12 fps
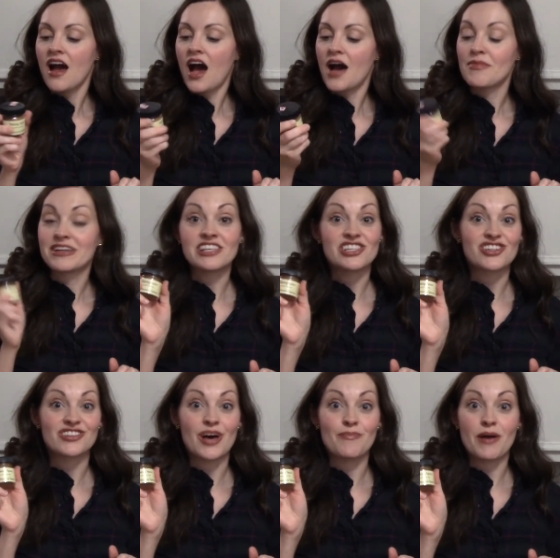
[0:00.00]
My
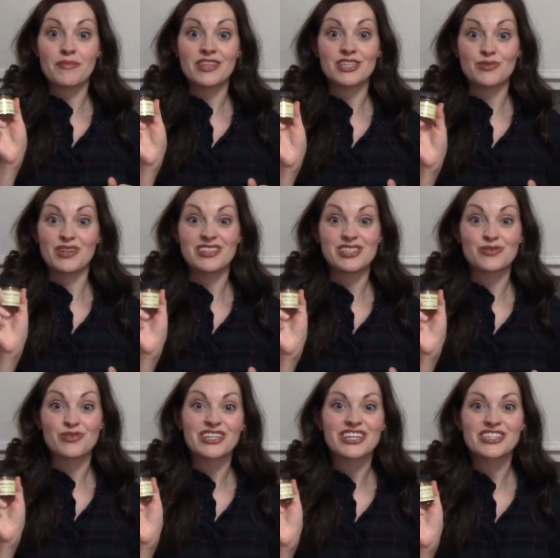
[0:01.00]
sister-in-law bought me this one, and this is
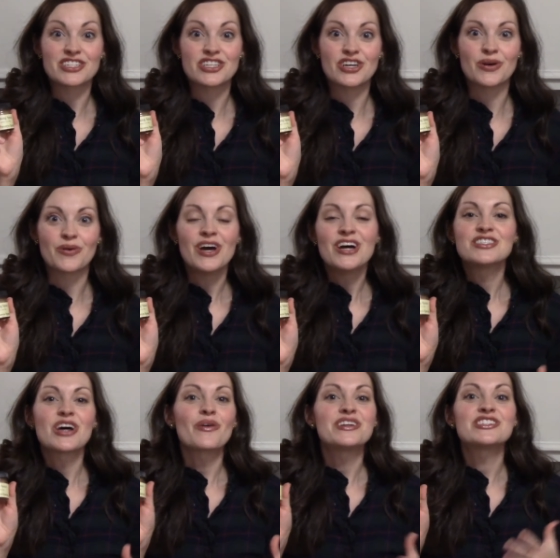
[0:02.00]
really good too.
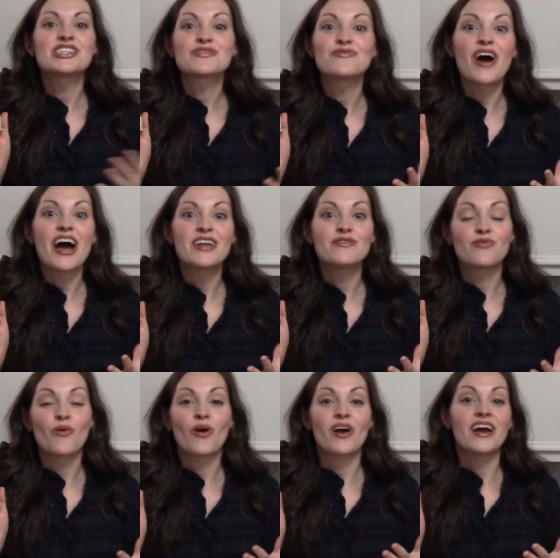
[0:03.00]
So it's just fun
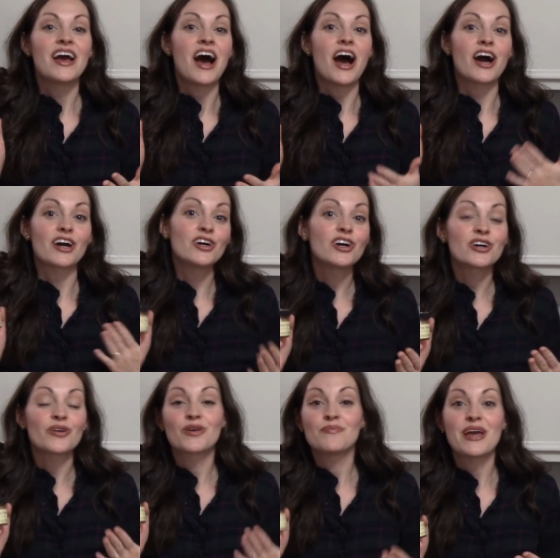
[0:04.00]
for a cook
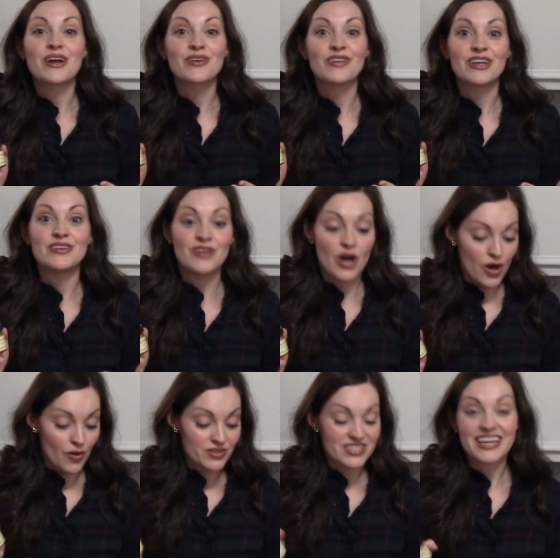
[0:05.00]
or a baker that you
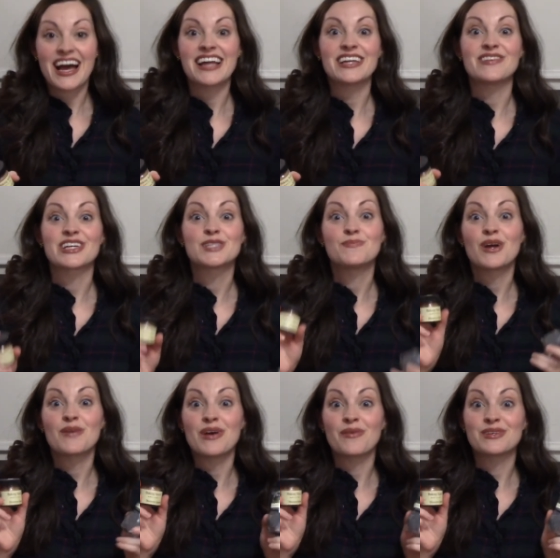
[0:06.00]
know to kind of
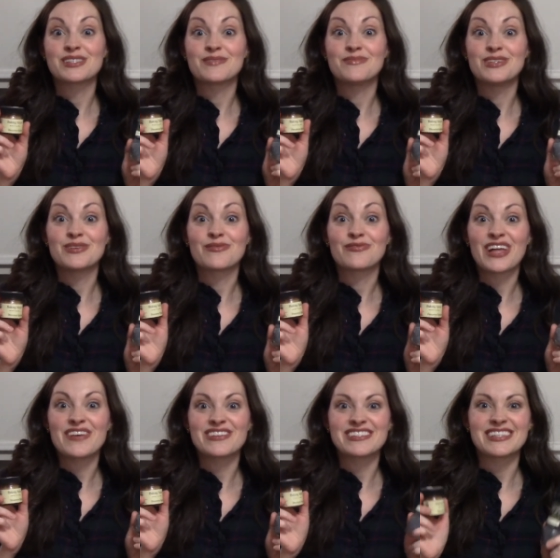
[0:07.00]
experiment with some new
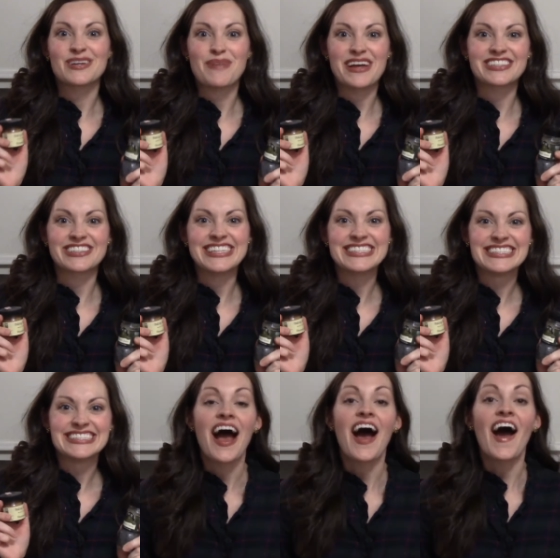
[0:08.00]
flavors in their pantry.
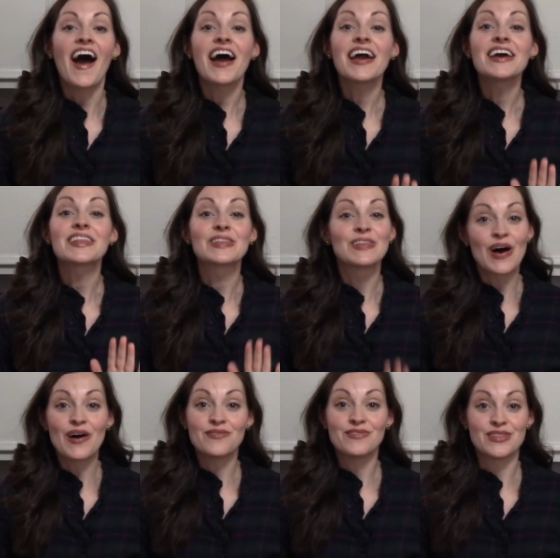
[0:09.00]
I
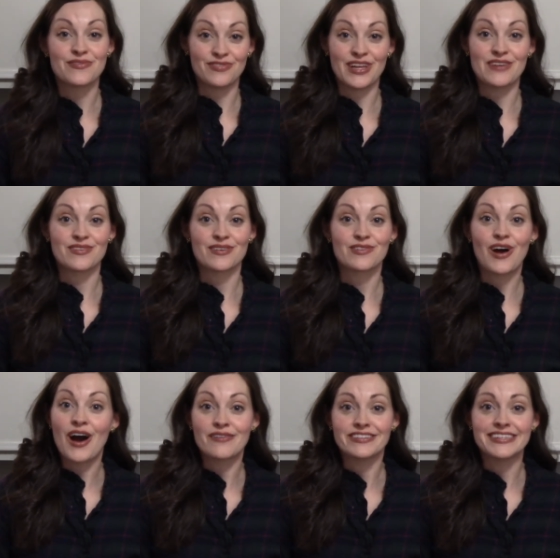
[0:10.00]
love the flavor of
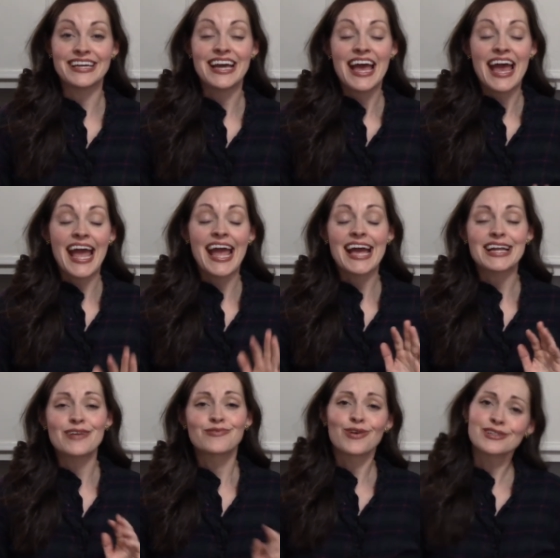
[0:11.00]
coffee, and
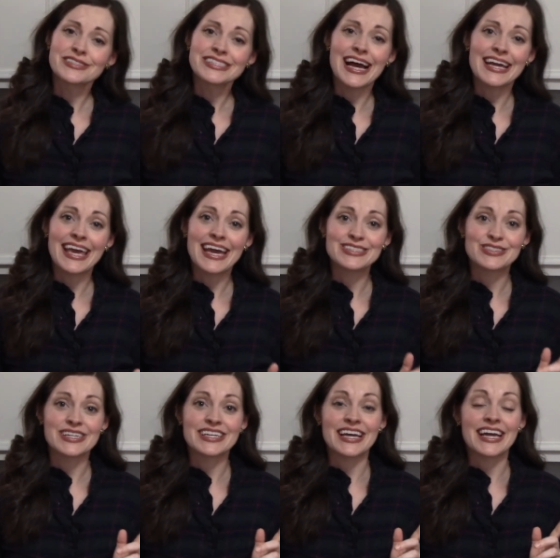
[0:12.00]
unfortunately I can't
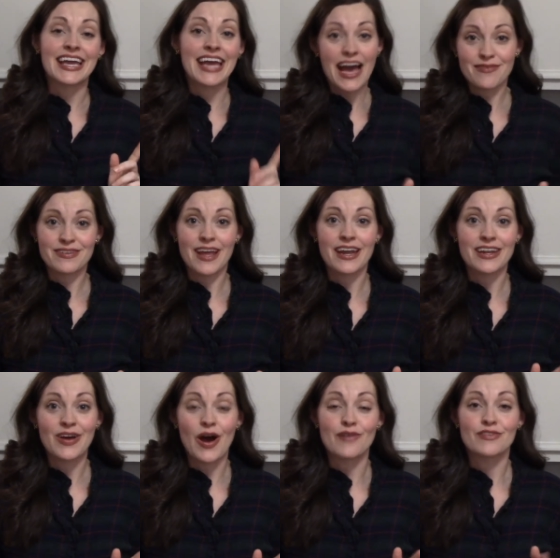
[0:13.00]
drink caffeinated
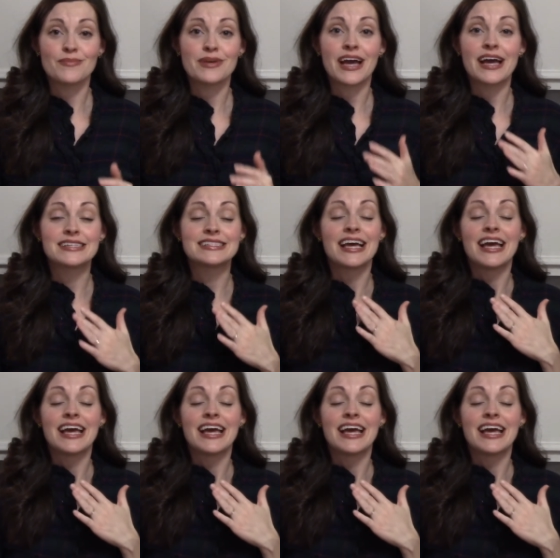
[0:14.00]
coffee because